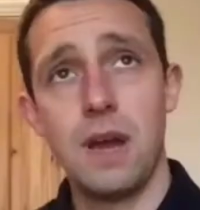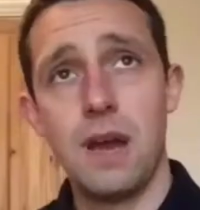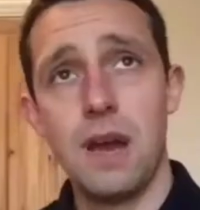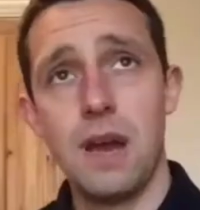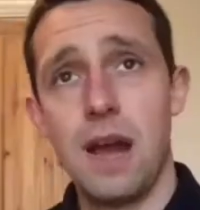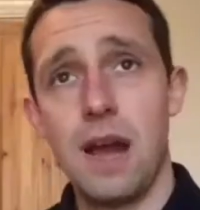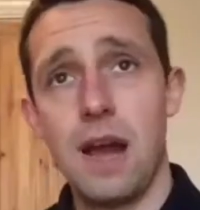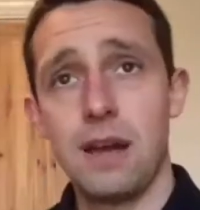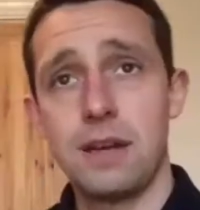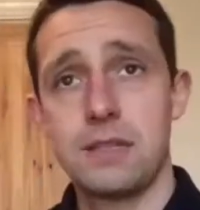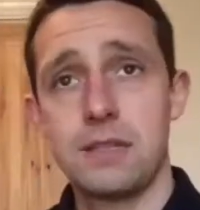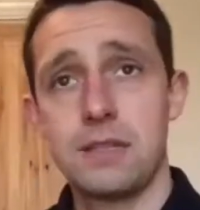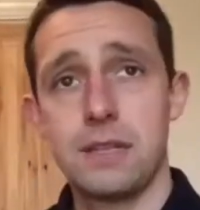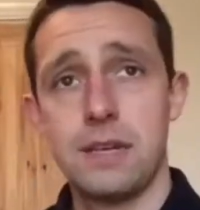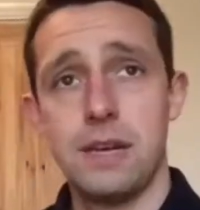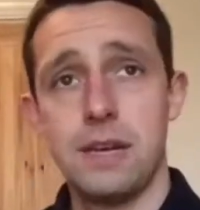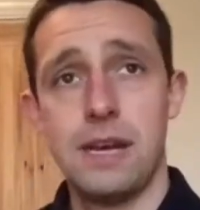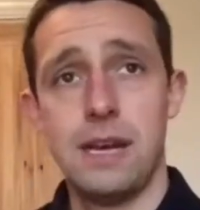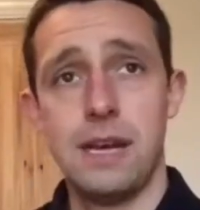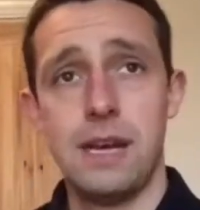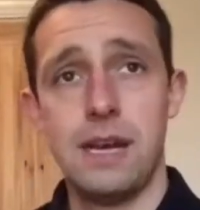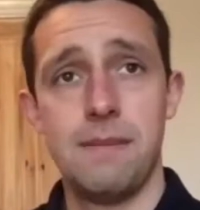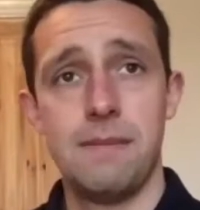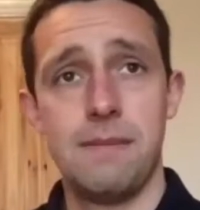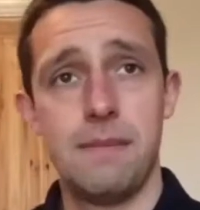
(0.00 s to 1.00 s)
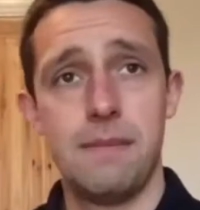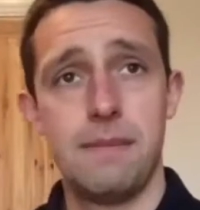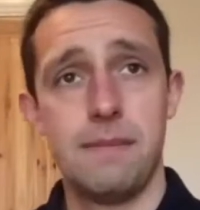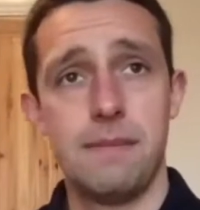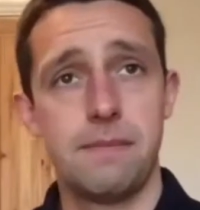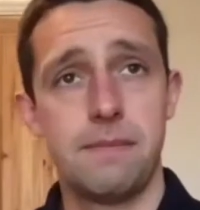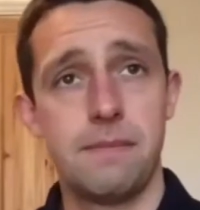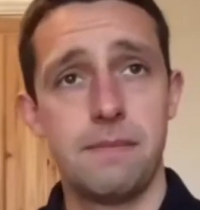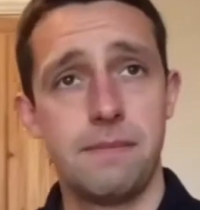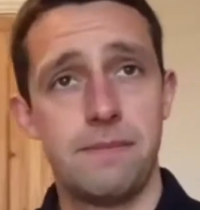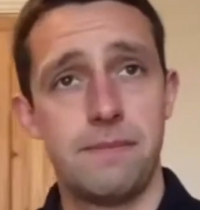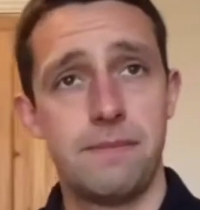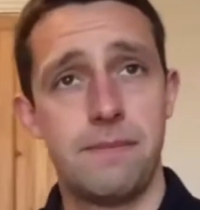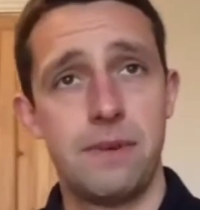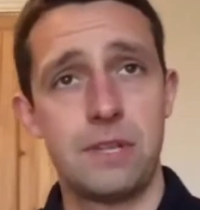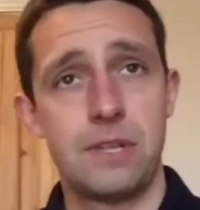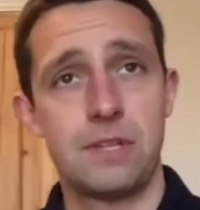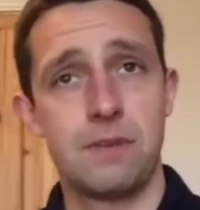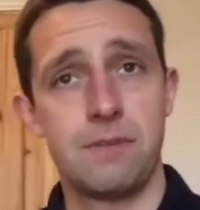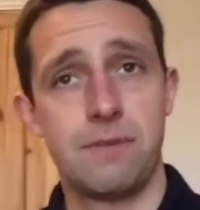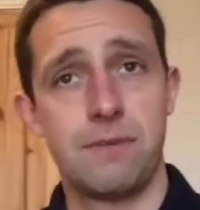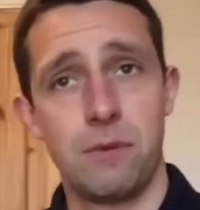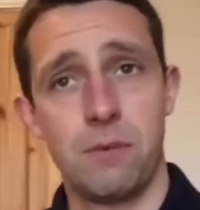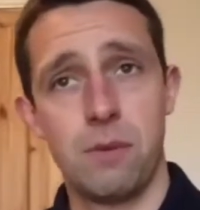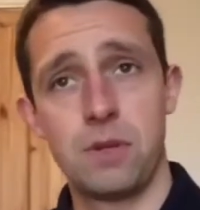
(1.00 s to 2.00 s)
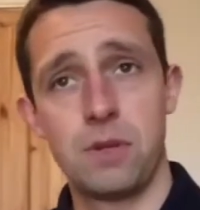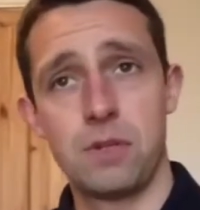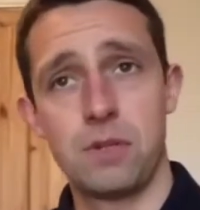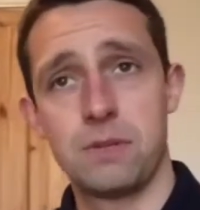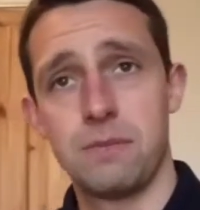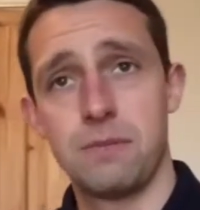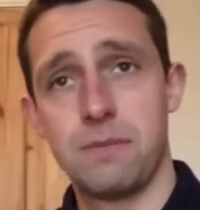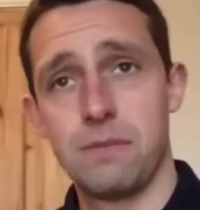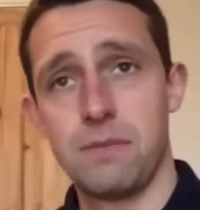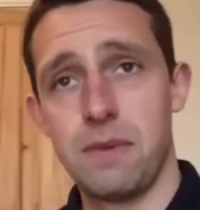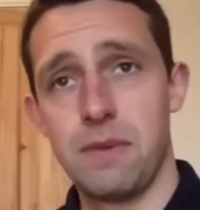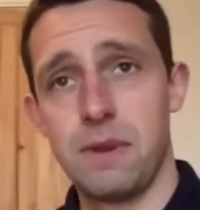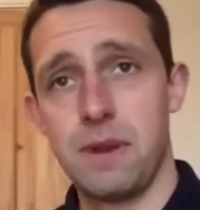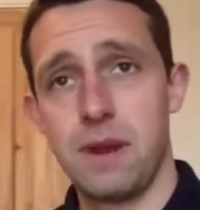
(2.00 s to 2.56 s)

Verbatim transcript: hacked, um, first and foremost,